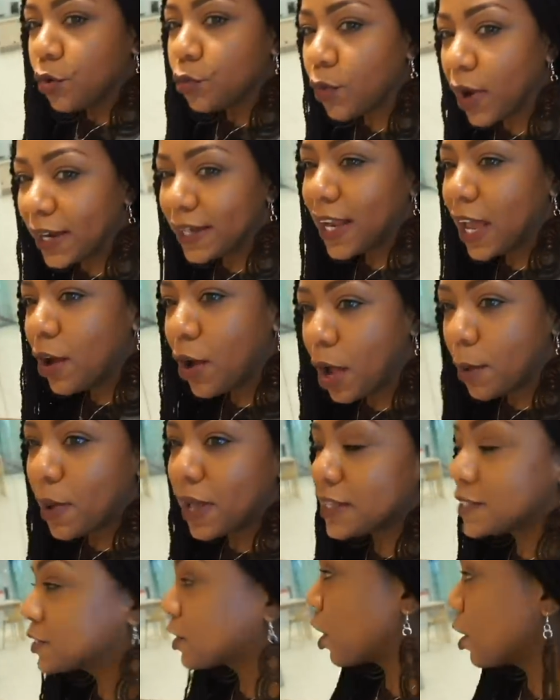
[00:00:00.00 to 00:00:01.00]
Right now I'm
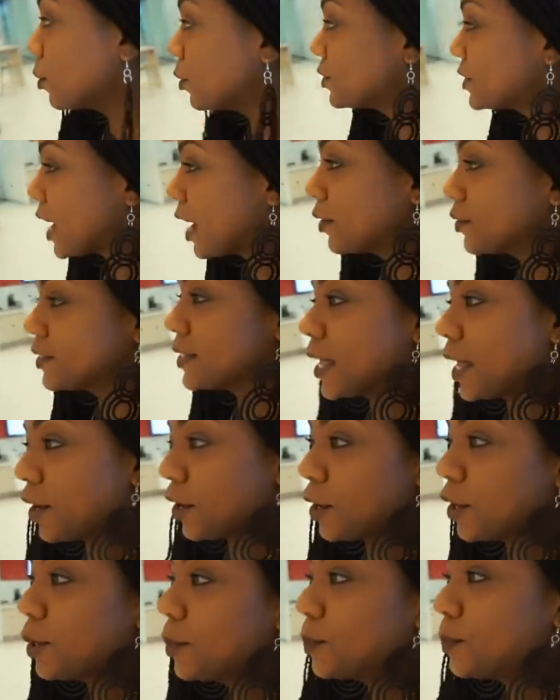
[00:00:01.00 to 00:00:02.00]
at Scarborough Town
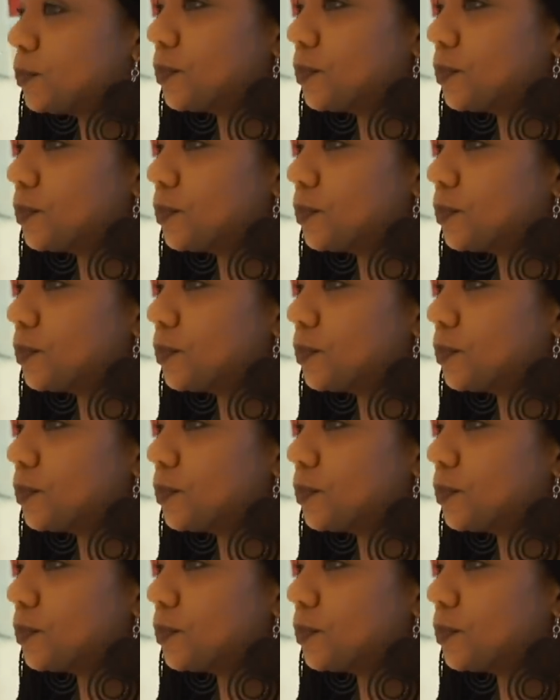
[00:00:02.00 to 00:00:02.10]
Center.